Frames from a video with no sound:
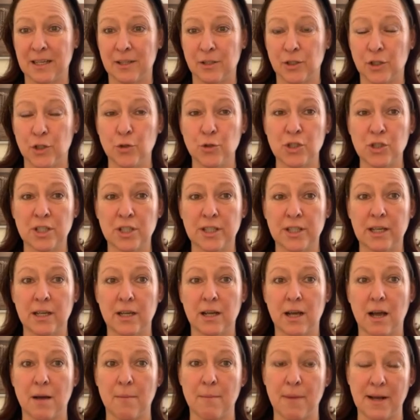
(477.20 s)
Usually
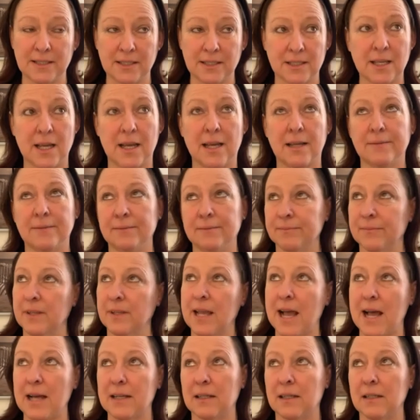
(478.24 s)
my son
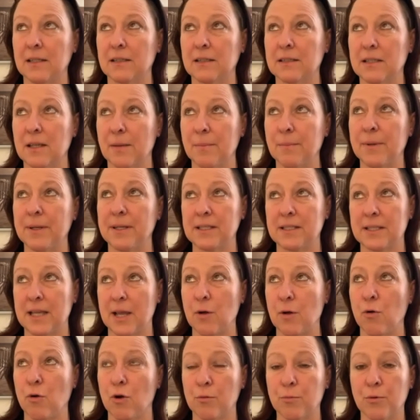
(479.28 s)
had somebody say
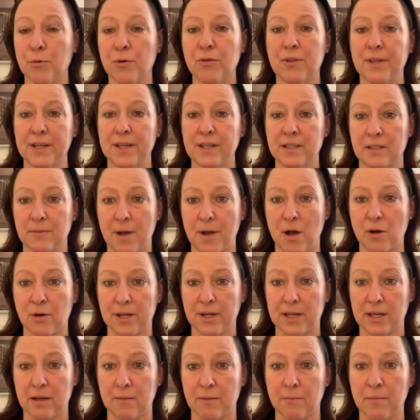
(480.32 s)
horrible things about
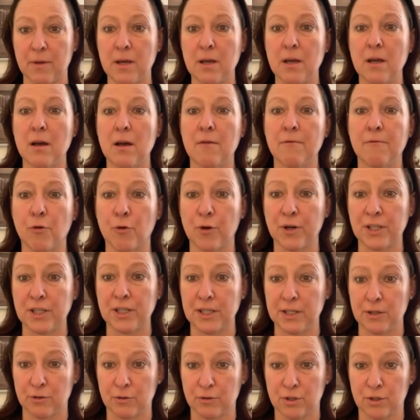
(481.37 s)
him for a
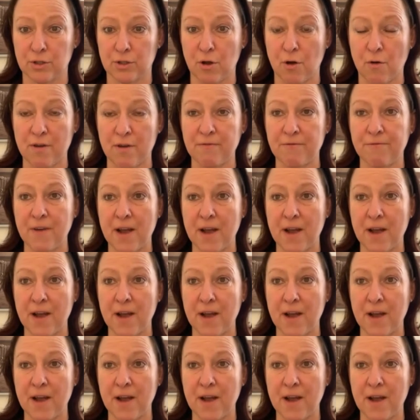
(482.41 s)
year or so. And